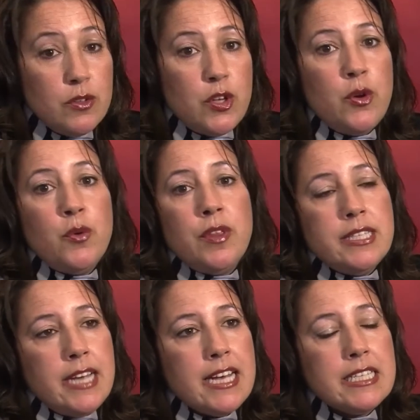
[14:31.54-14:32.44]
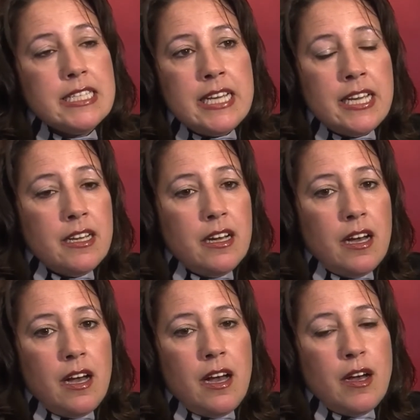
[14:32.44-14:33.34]
So the testing
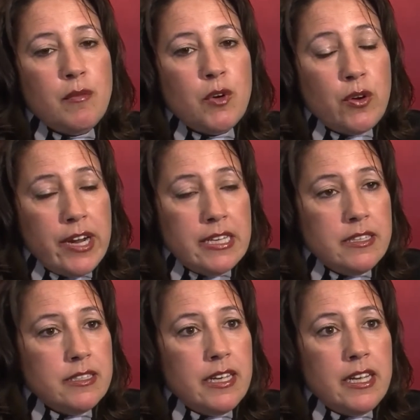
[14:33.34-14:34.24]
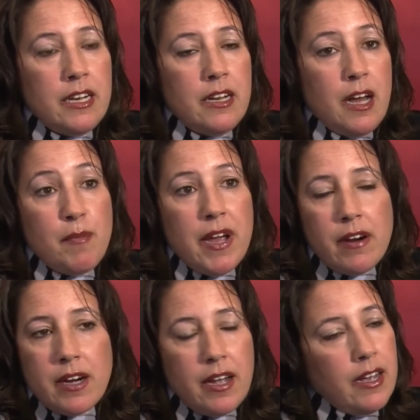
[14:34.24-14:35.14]
craze in
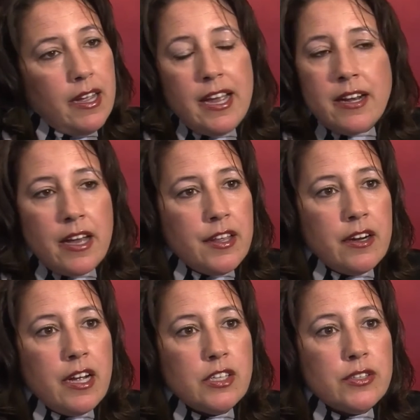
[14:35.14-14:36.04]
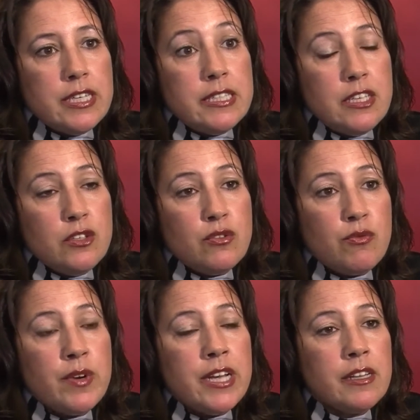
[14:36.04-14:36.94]
America and other countries is
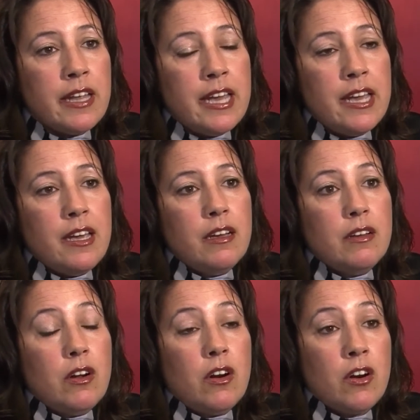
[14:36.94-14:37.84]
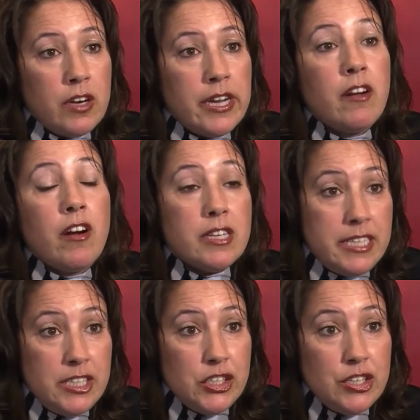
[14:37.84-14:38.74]
really hurting our
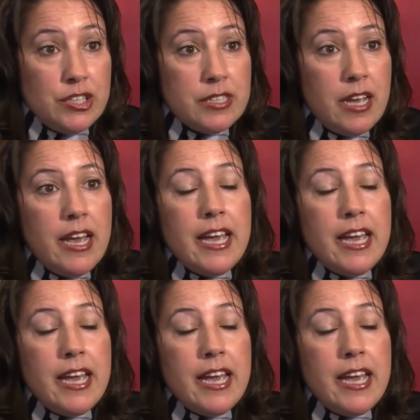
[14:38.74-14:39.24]
teachers.